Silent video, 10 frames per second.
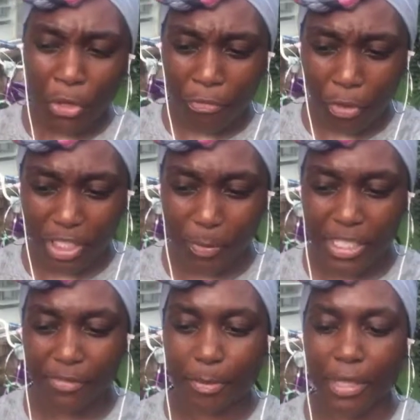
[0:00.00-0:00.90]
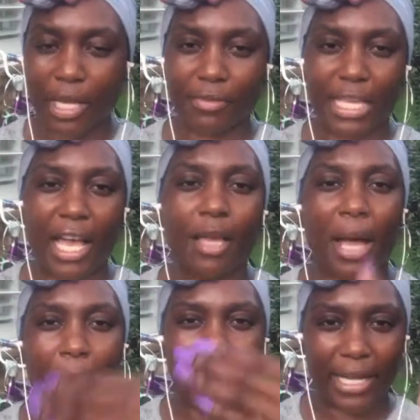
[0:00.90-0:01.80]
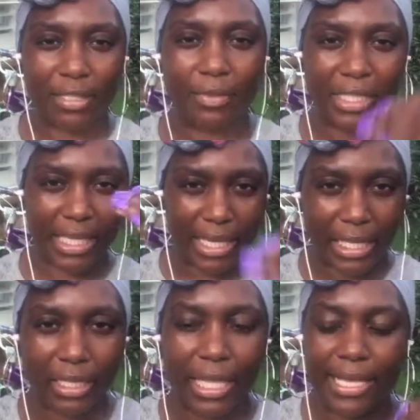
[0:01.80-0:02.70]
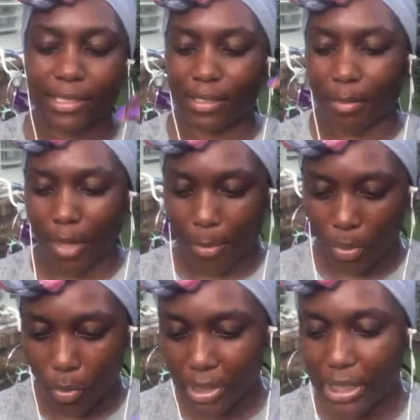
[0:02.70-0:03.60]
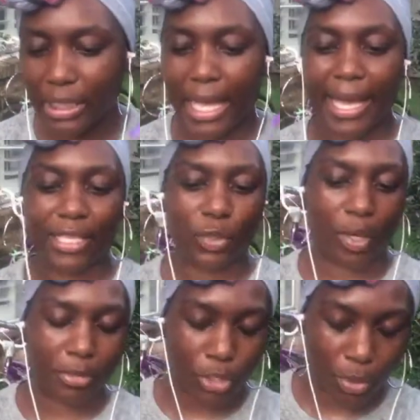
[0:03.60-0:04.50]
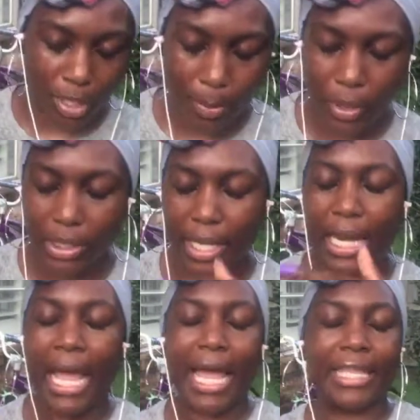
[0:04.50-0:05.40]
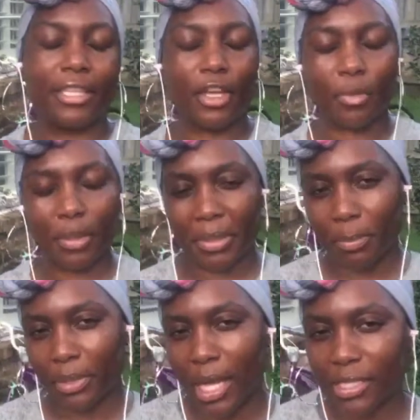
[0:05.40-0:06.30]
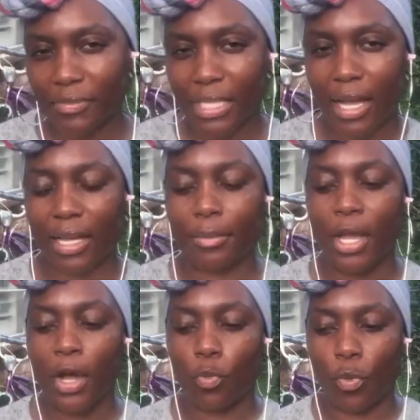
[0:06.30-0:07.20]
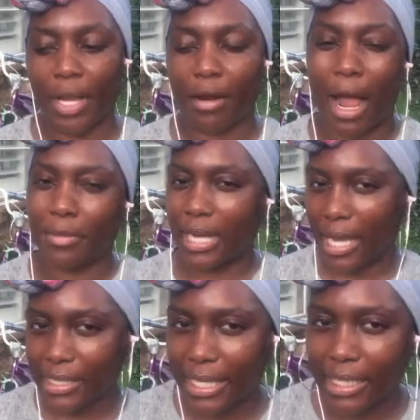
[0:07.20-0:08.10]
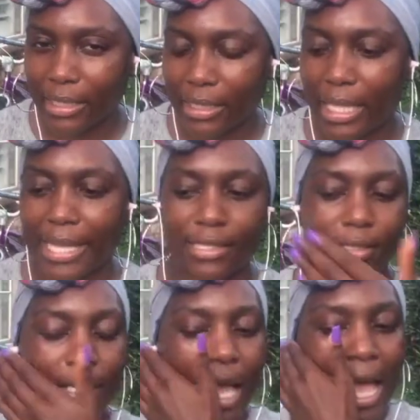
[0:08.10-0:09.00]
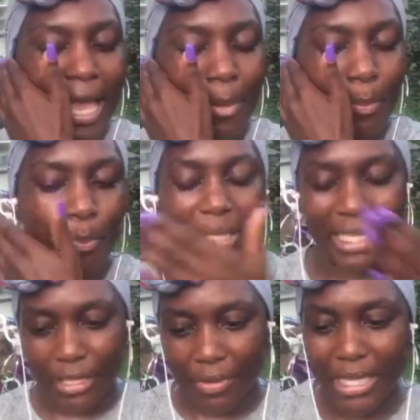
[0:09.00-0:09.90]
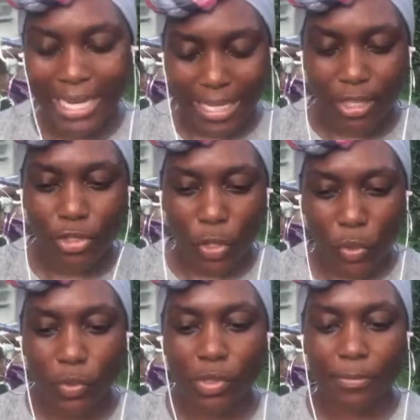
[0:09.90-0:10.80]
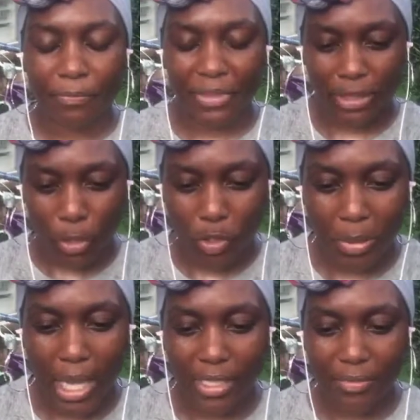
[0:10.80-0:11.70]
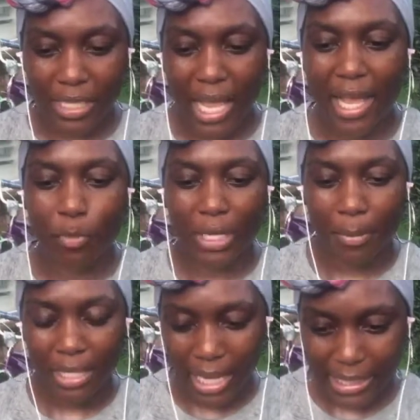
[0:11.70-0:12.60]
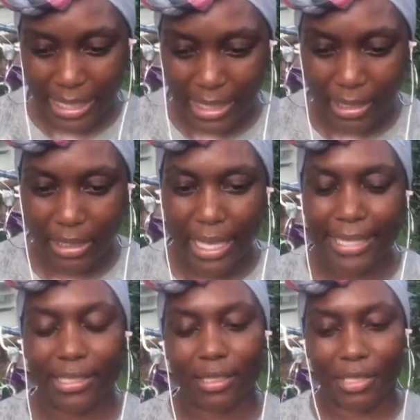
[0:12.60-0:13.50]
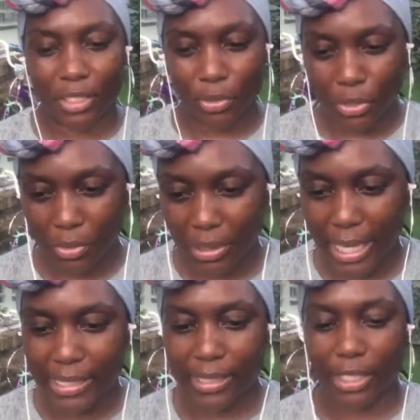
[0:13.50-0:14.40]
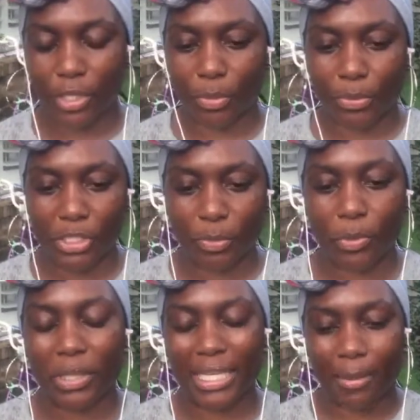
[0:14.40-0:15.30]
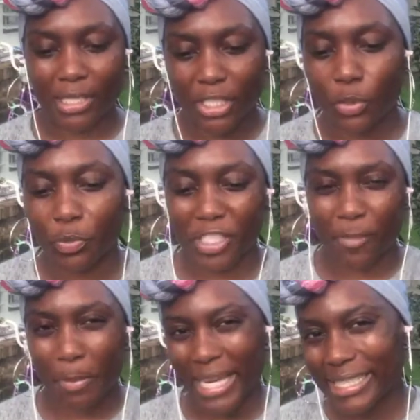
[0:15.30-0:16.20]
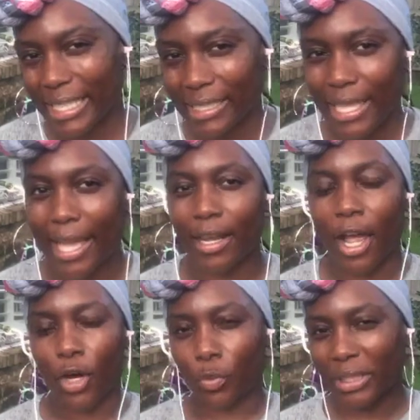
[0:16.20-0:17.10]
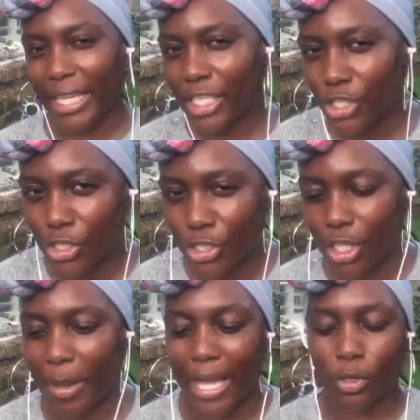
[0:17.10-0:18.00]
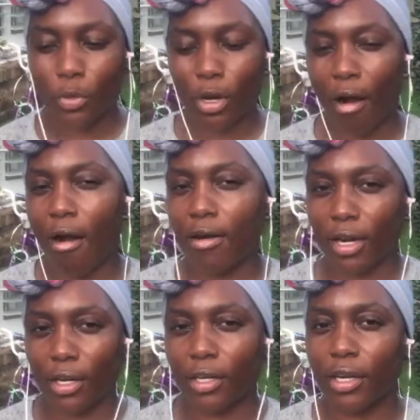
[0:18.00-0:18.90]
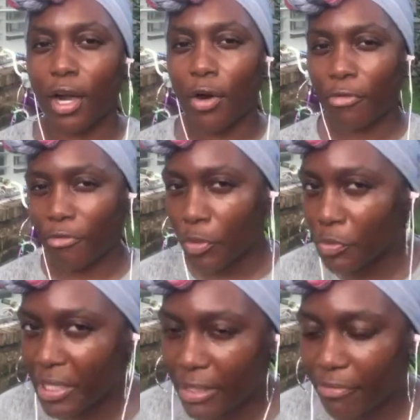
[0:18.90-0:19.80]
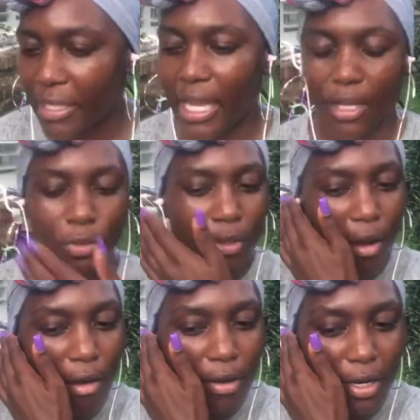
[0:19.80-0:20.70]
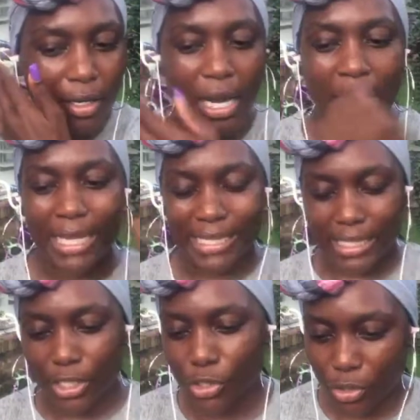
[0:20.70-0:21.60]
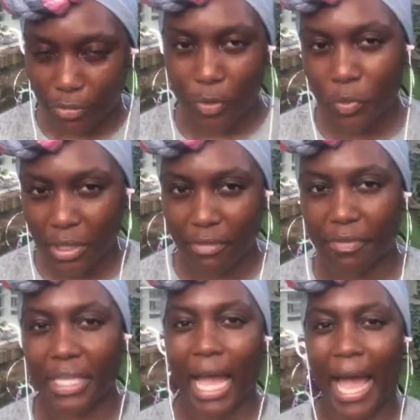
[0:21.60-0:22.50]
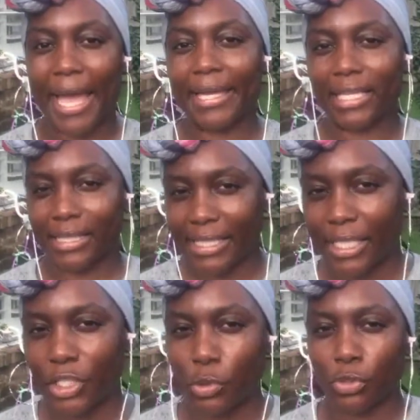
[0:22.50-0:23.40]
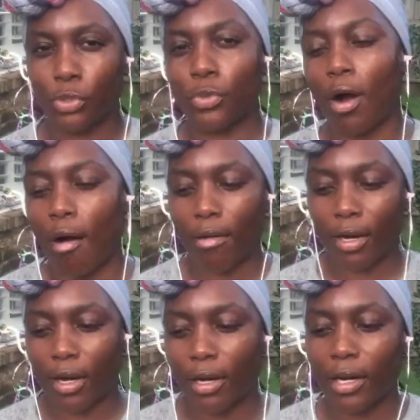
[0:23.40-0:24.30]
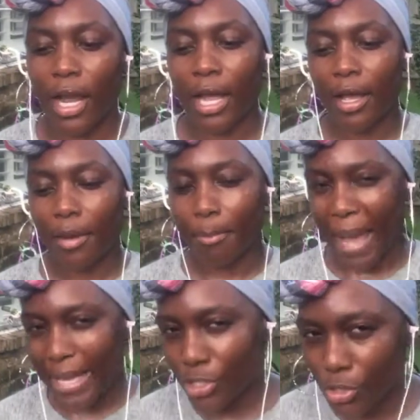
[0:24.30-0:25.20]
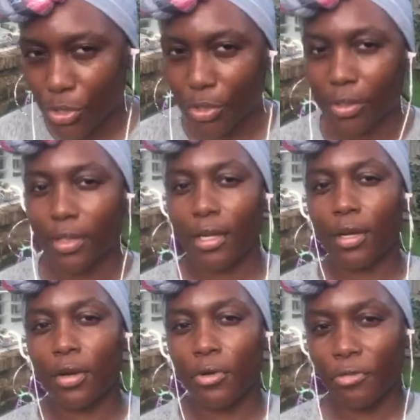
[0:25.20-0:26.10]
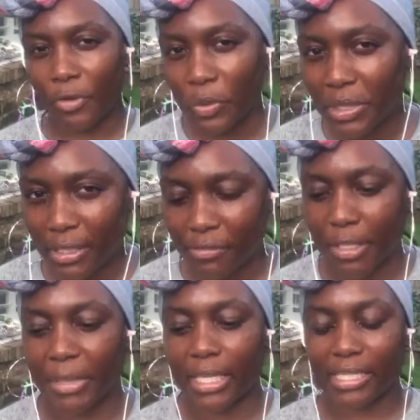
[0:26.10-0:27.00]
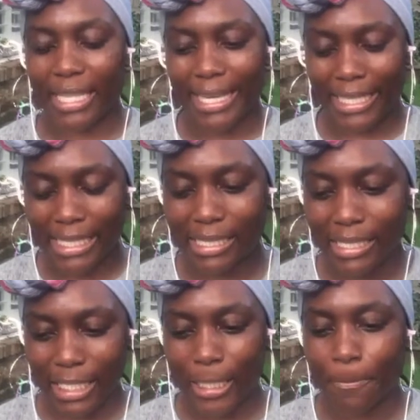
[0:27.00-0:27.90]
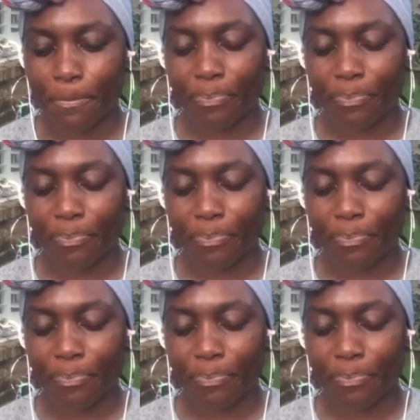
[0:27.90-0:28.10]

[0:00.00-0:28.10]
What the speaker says: for a specific block of time, I'm actively taking classes. I'm going to class or I'm showing up online. And then there may be blocks of time where I'm not taking the classes. But even in those blocks of time when I'm not taking the classes, I'm still utilizing the other principles and I'm still respecting that relationship. I don't call her Fundi Fe. I don't call her Sister Fundi Fe. I continue to call her Master Fundi Fe because that is the